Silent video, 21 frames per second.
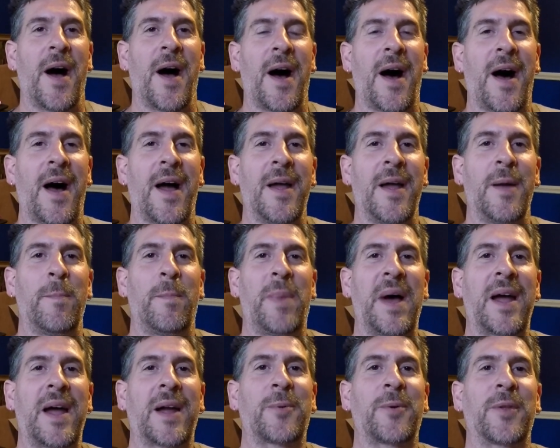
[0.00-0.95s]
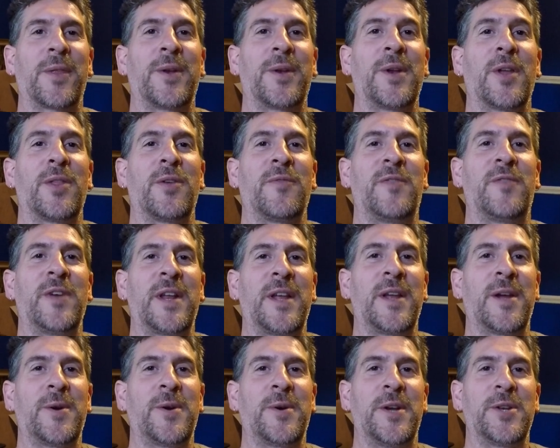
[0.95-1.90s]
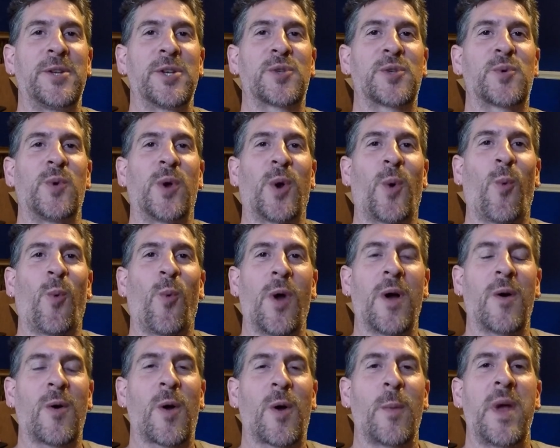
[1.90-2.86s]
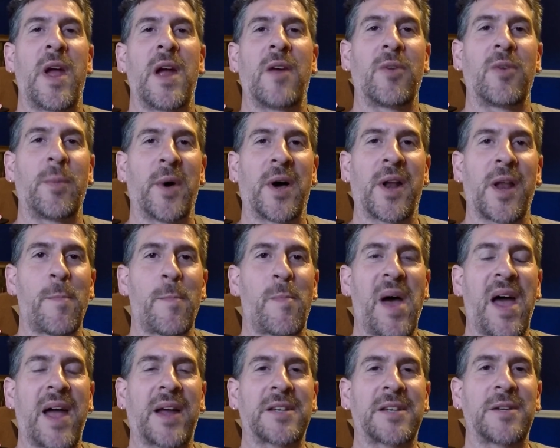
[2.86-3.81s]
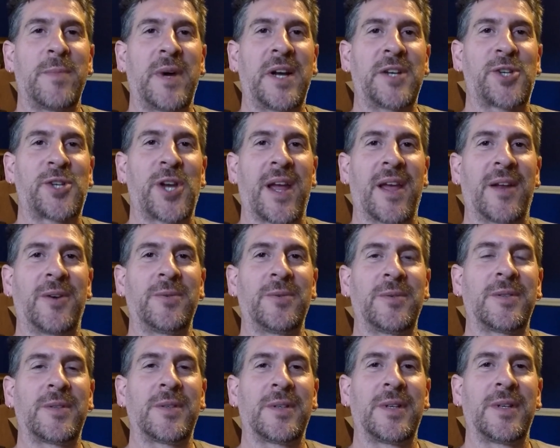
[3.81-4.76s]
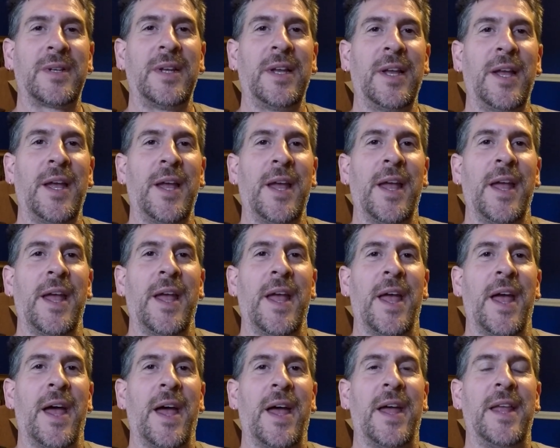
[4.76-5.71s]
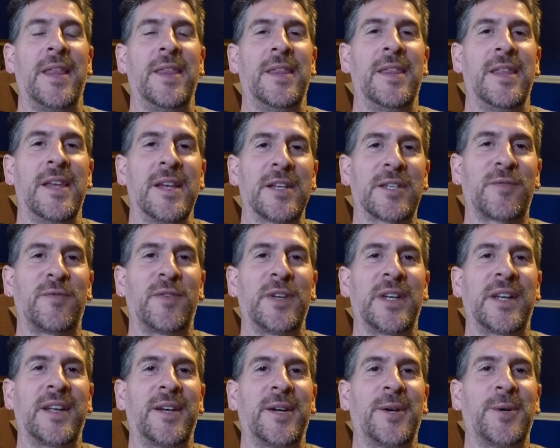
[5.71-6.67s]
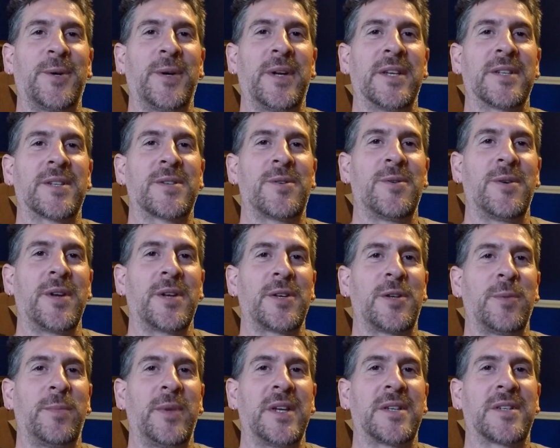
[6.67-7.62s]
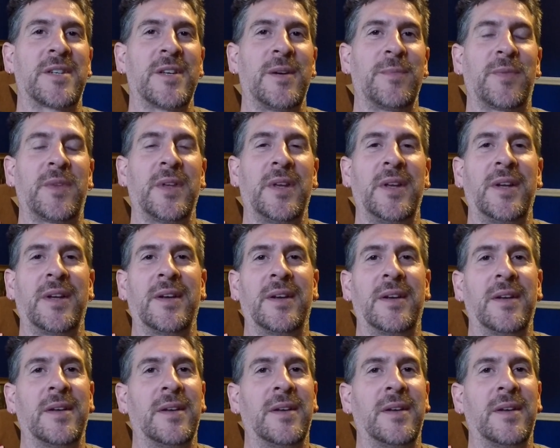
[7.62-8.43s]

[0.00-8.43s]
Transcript: I am back with another video and just want to welcome everybody back to my channel. And this video is going to be something